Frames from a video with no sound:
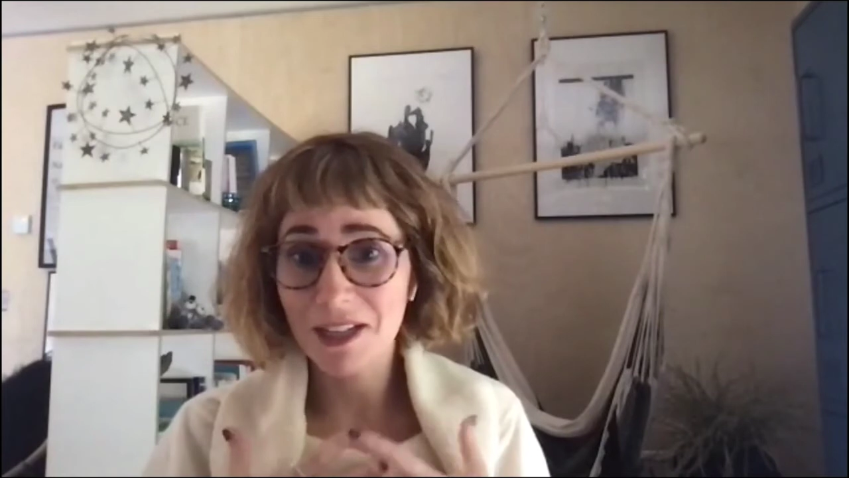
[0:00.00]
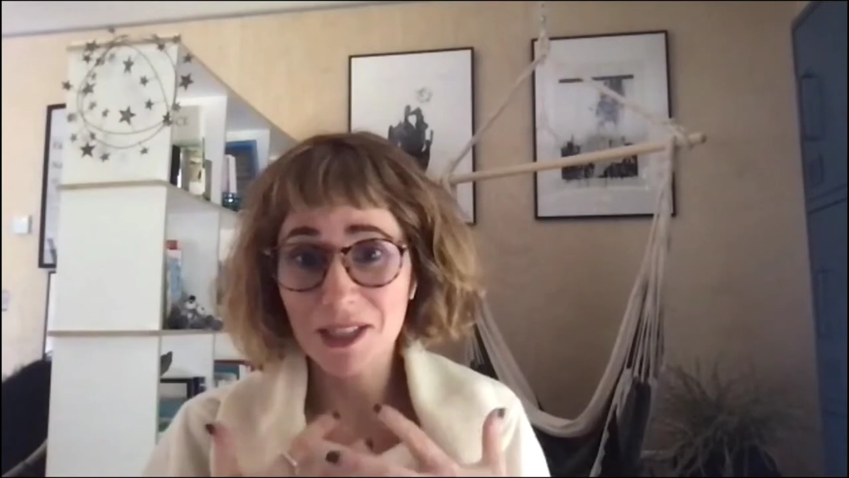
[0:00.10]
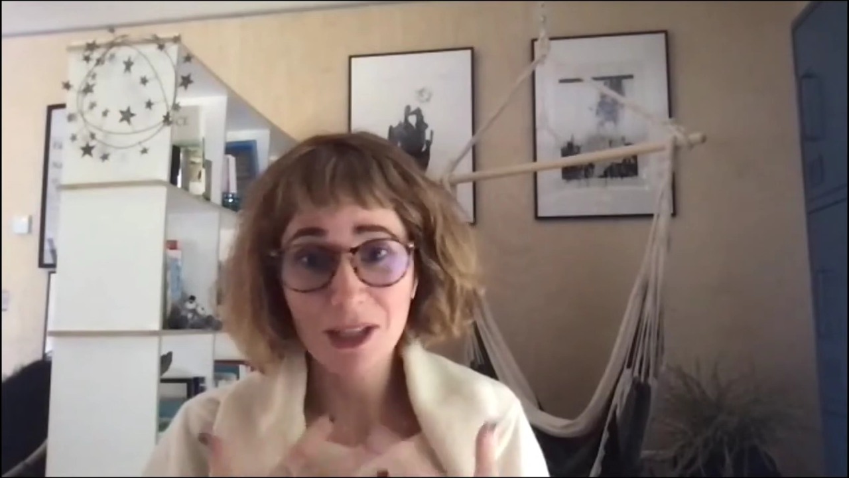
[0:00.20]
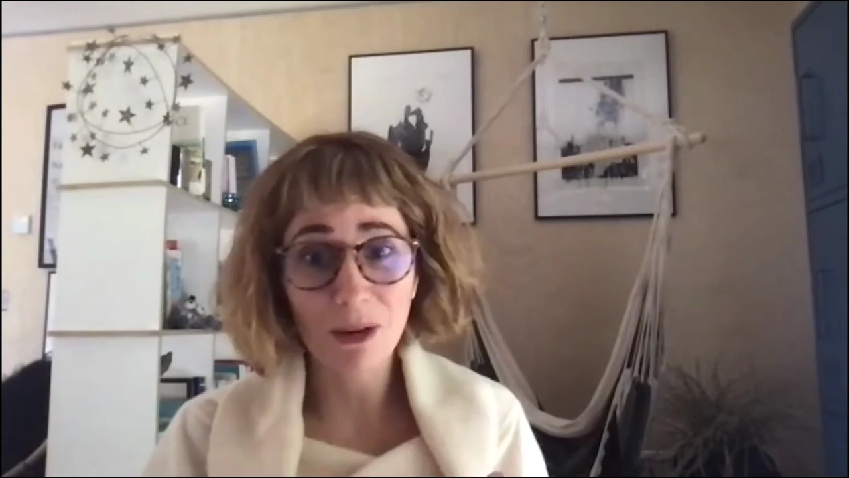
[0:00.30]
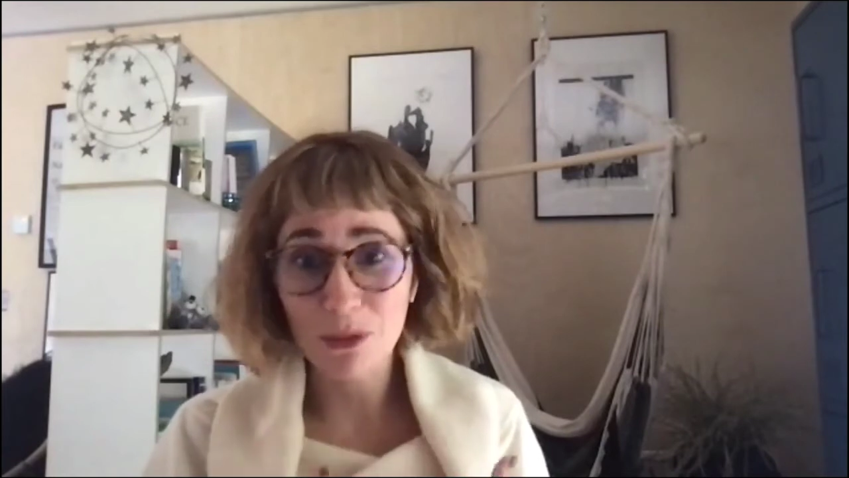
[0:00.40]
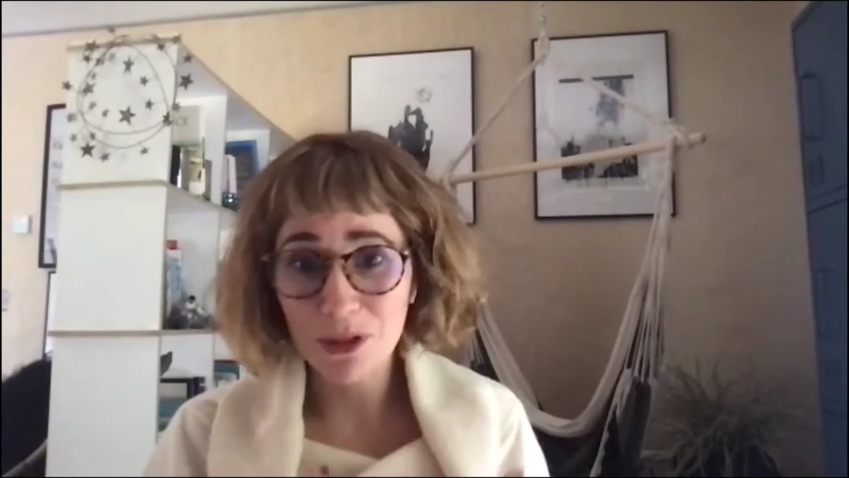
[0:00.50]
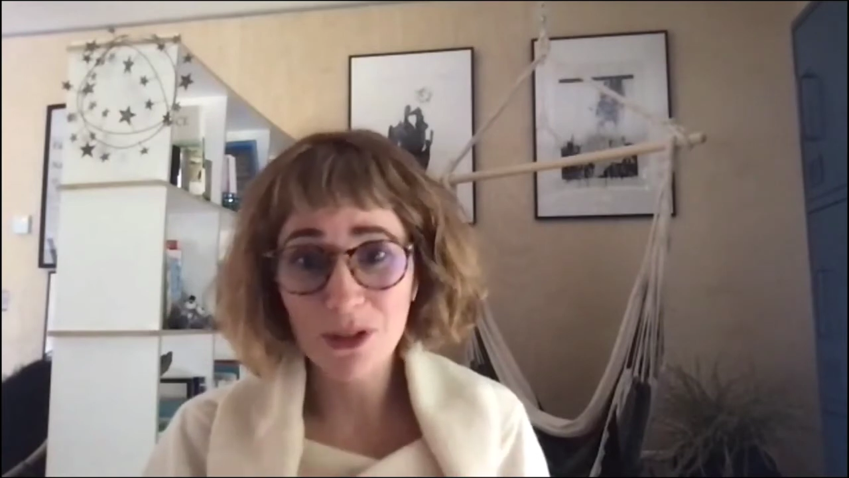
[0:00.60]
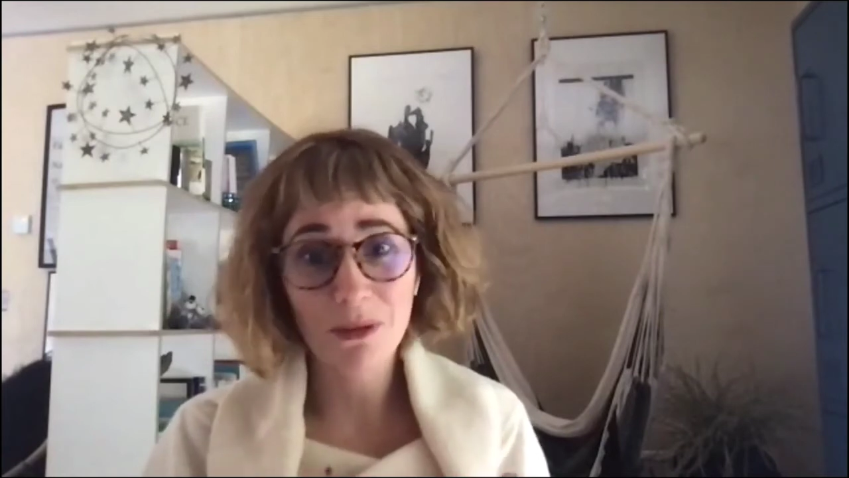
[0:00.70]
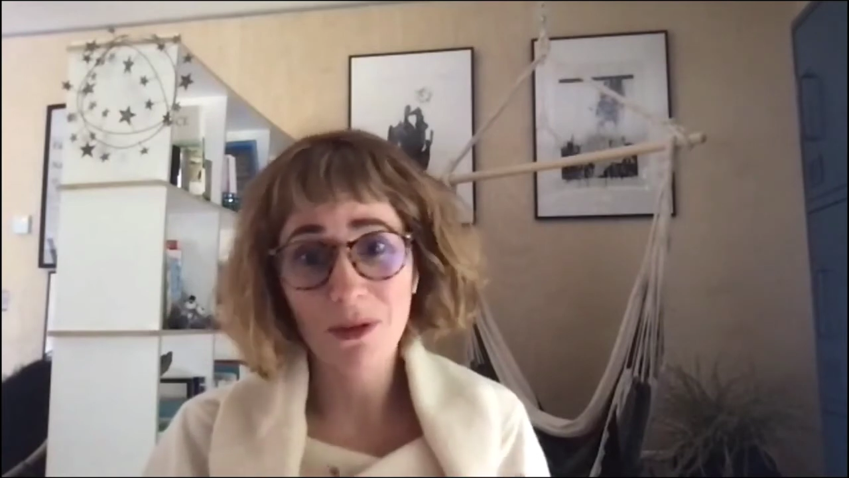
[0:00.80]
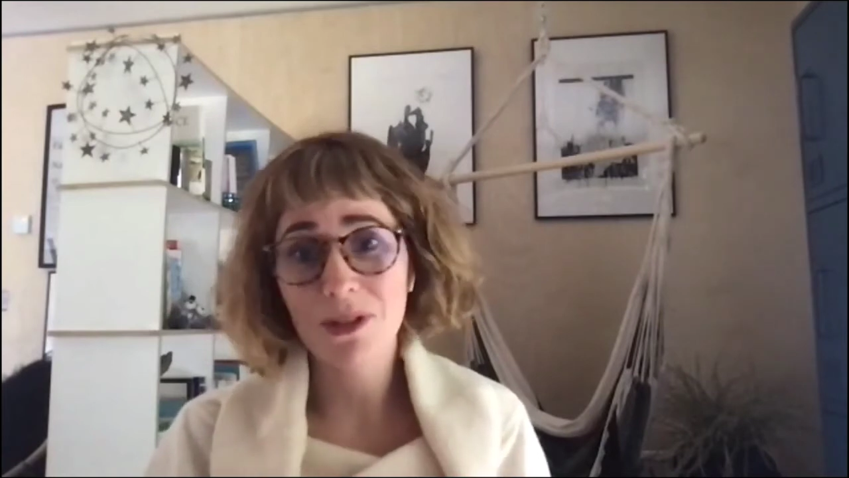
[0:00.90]
as close
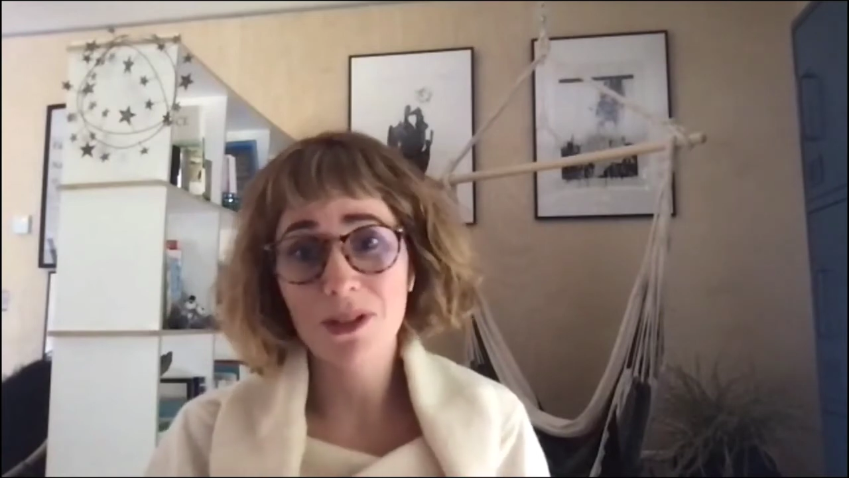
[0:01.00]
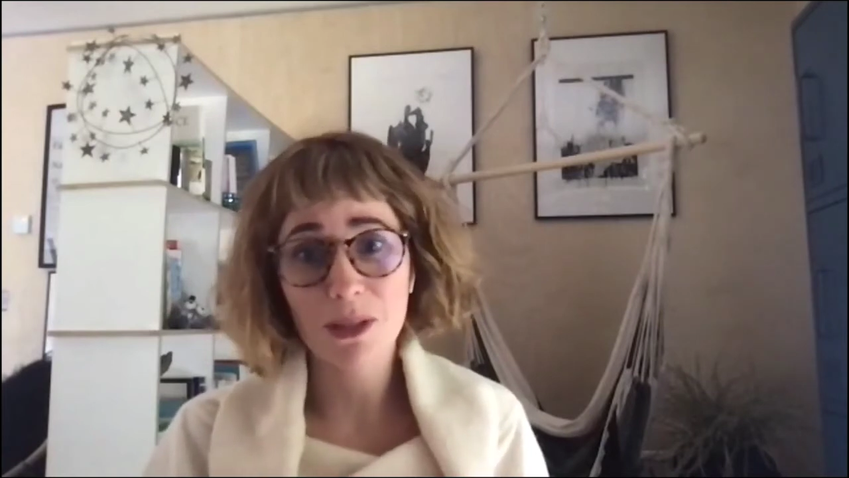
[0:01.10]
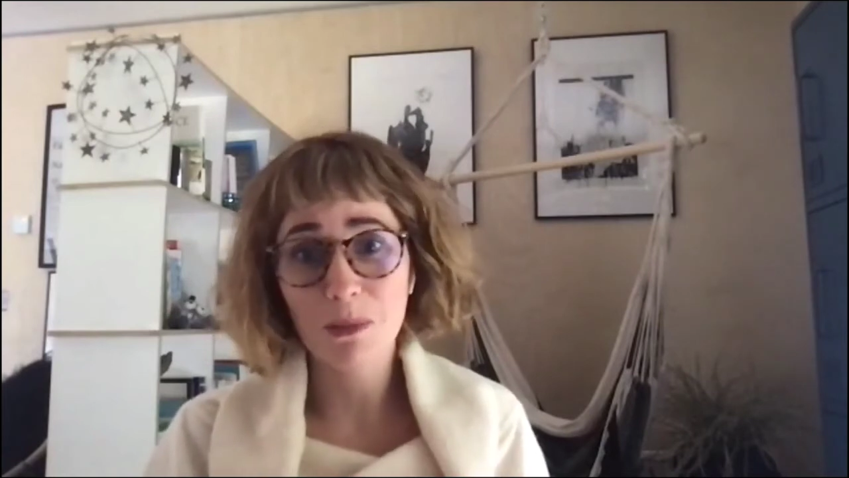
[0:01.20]
to us as